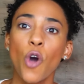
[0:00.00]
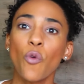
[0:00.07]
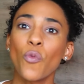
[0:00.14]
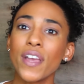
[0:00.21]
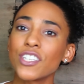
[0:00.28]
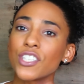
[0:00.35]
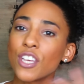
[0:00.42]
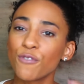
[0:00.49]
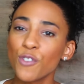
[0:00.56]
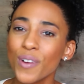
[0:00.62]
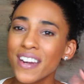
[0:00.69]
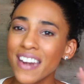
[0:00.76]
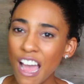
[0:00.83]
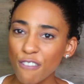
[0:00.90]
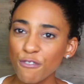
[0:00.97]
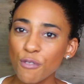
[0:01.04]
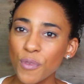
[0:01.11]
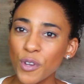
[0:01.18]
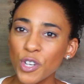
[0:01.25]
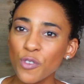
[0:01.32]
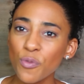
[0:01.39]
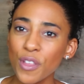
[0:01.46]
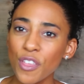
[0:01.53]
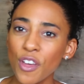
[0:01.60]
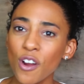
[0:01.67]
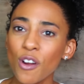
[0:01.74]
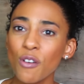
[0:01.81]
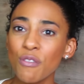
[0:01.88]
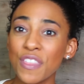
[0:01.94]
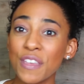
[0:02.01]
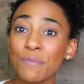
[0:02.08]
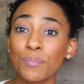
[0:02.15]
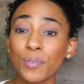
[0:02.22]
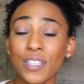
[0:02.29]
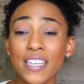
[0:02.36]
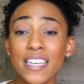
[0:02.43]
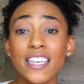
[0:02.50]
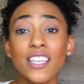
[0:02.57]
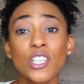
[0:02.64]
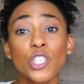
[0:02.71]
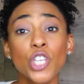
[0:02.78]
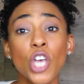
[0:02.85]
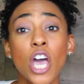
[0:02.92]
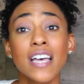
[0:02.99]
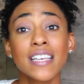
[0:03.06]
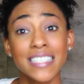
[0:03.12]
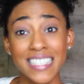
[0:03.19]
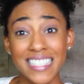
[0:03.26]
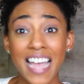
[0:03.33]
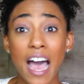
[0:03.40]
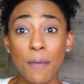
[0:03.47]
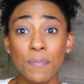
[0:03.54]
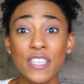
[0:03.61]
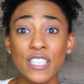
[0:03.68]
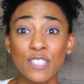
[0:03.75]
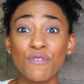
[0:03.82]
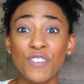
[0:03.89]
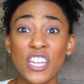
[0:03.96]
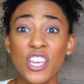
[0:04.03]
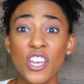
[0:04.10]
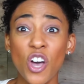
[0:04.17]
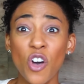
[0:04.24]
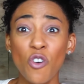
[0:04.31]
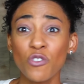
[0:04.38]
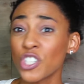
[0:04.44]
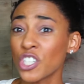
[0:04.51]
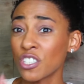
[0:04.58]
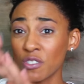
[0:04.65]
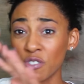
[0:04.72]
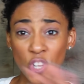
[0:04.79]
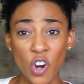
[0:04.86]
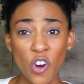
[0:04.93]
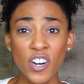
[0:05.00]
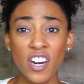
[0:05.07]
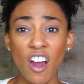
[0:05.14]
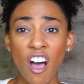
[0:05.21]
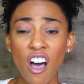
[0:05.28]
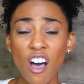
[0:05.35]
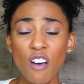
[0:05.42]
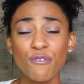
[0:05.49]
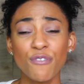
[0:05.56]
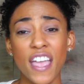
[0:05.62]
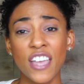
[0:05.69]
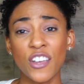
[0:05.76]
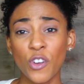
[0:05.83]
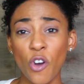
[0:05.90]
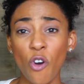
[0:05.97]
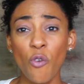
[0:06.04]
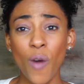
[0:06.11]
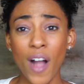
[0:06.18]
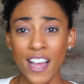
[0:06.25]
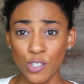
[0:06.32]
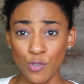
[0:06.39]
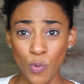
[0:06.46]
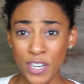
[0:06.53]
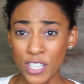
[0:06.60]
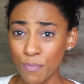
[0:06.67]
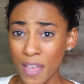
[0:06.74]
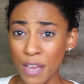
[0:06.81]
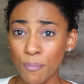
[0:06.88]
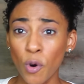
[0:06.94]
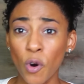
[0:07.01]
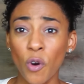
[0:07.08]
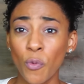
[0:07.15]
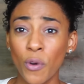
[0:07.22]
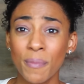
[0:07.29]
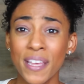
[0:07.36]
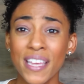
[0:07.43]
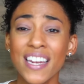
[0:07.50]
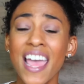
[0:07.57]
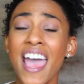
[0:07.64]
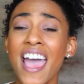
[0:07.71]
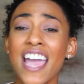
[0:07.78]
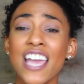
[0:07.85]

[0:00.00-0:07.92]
which if you are not familiar with her, then please stop this video, just turn it off, and go watch Rich Man, Poor Woman,